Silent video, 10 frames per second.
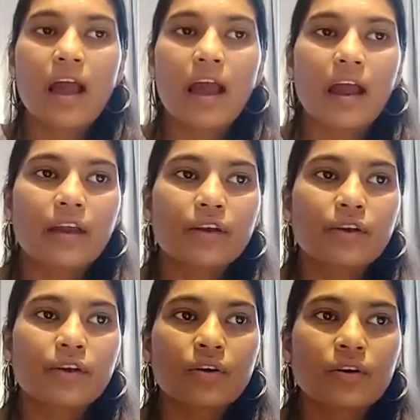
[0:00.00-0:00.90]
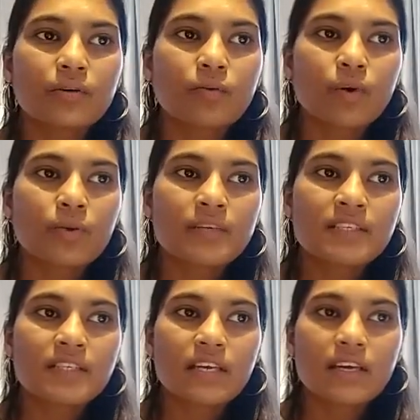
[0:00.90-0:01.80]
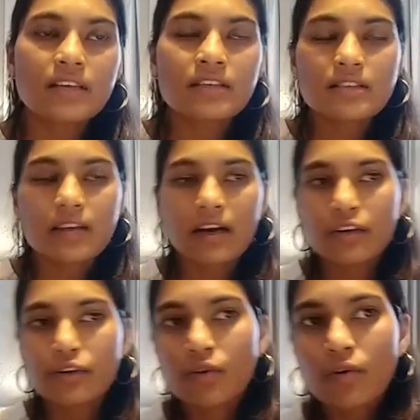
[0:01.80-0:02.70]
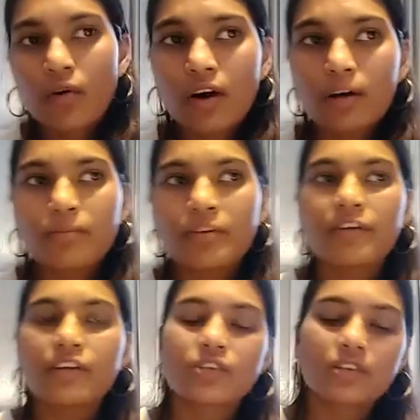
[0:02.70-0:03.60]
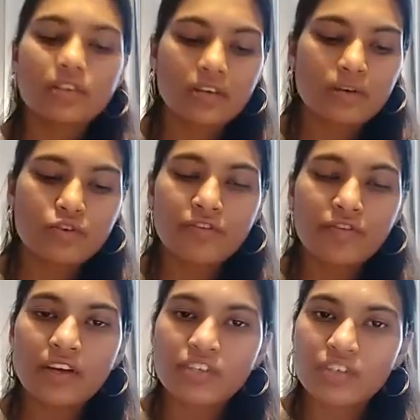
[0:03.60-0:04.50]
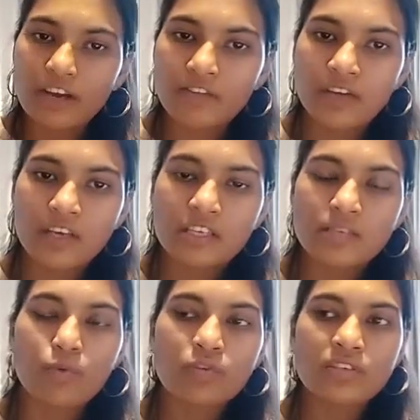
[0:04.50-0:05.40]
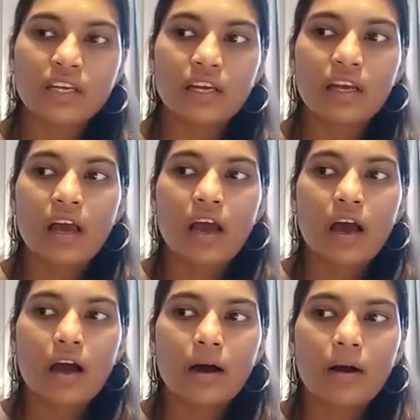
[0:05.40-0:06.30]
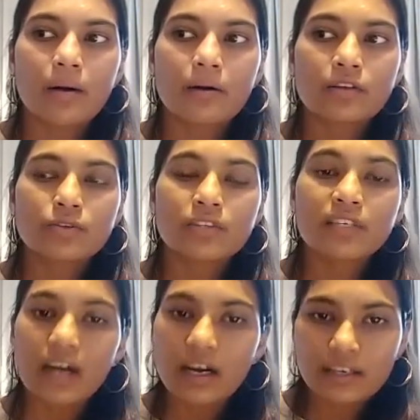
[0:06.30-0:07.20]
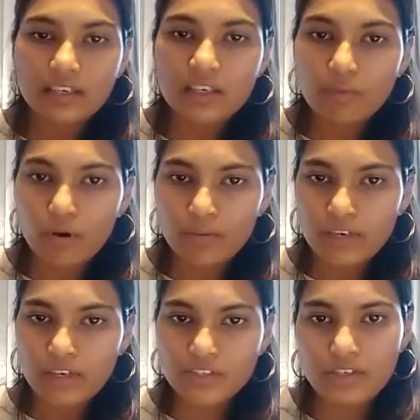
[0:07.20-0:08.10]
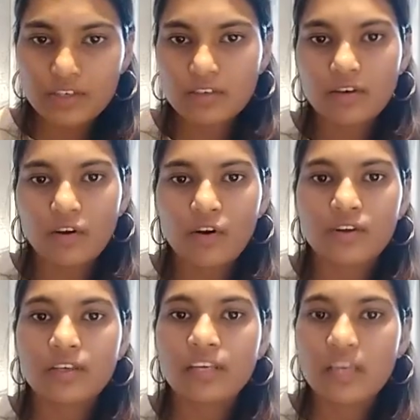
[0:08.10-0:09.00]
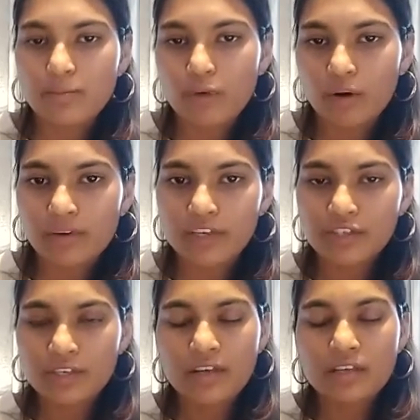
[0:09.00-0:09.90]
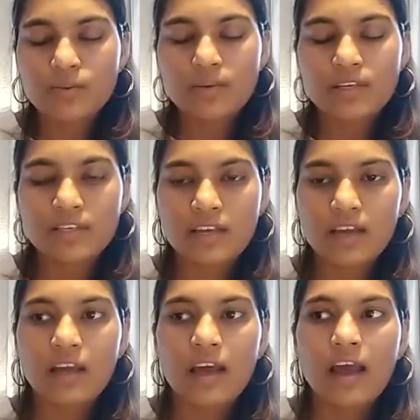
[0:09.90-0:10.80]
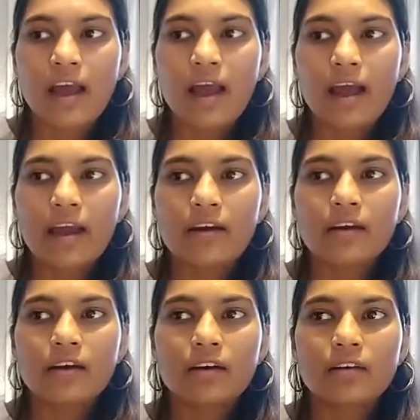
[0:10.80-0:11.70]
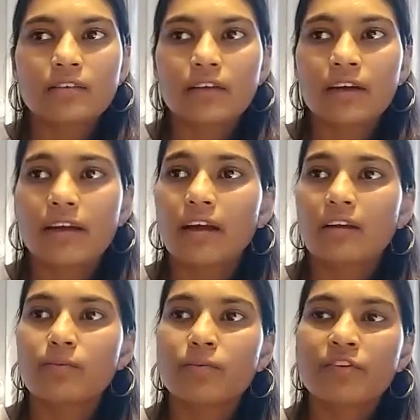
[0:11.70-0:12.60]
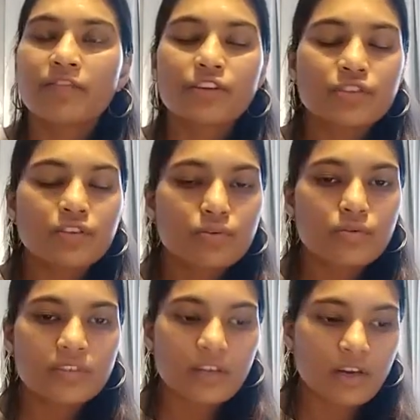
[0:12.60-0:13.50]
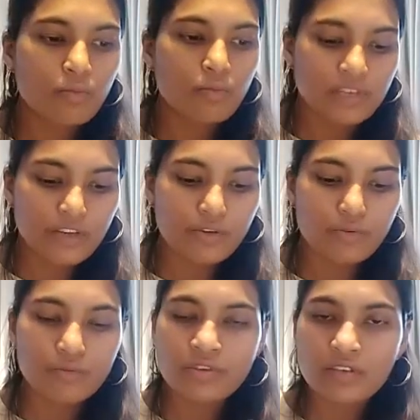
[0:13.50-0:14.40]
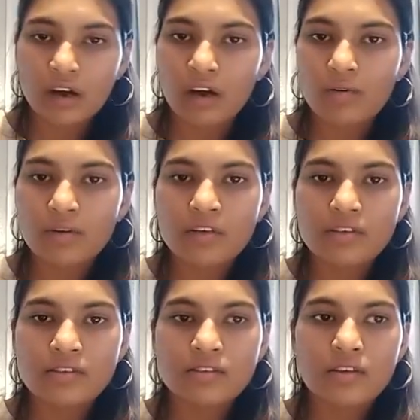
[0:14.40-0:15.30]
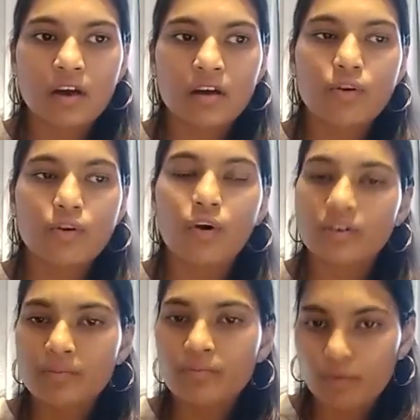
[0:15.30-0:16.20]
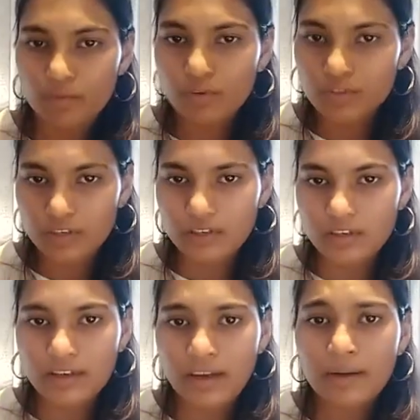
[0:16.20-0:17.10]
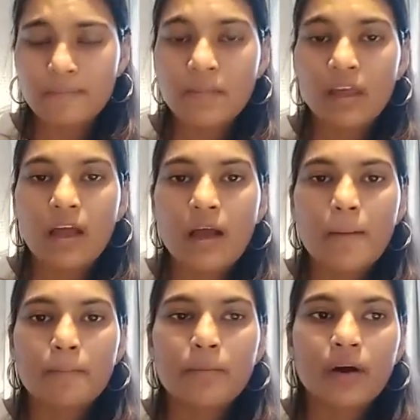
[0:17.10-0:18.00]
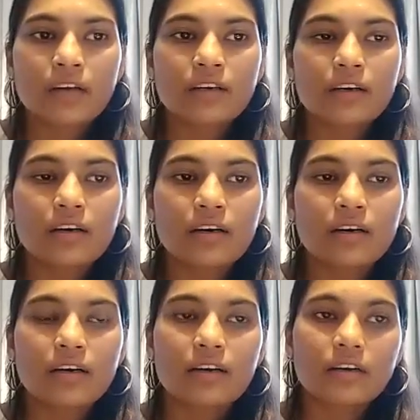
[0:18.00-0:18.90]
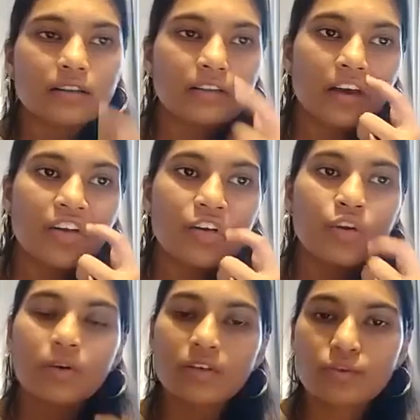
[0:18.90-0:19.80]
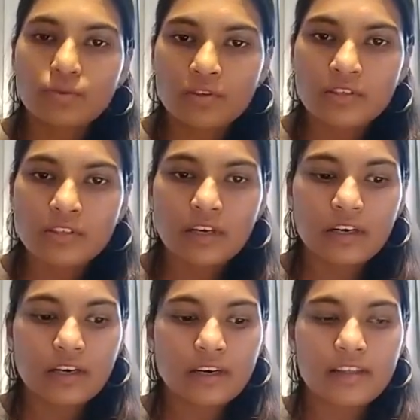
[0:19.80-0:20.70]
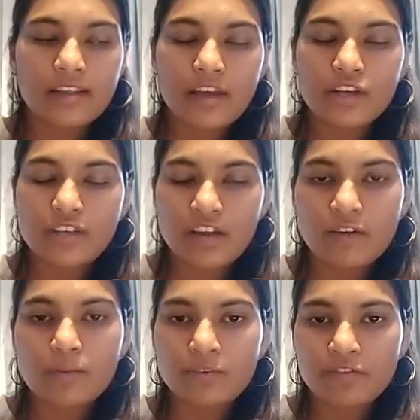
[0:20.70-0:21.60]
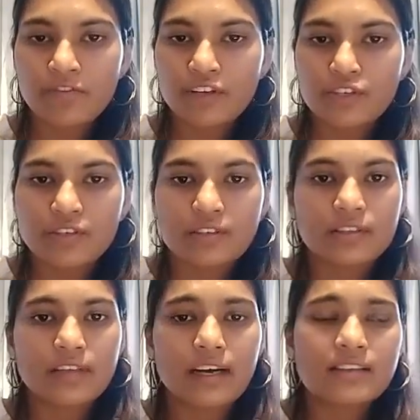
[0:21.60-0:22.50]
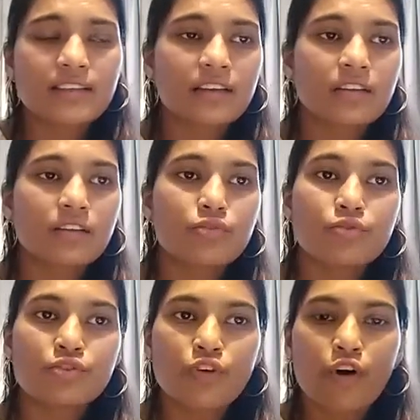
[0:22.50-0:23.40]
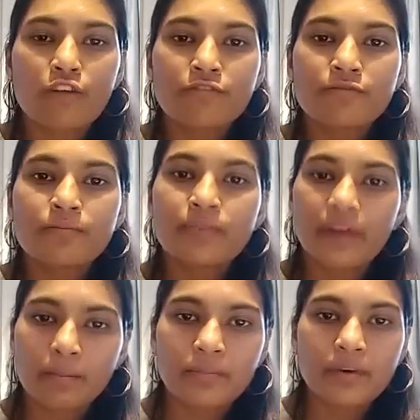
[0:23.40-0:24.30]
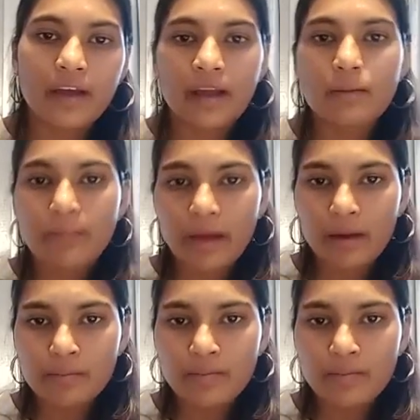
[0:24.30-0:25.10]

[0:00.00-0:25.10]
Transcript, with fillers: And what we see is that you know, prevention in terms of HIV is mostly to the targeted population or the key population, as we say. And uh, again, prevention tools that are mostly used now is uh, condom promotion. Yeah. But uh, there are newer tools uh, in the HIV prevention that is like the use of PrEP and PEP,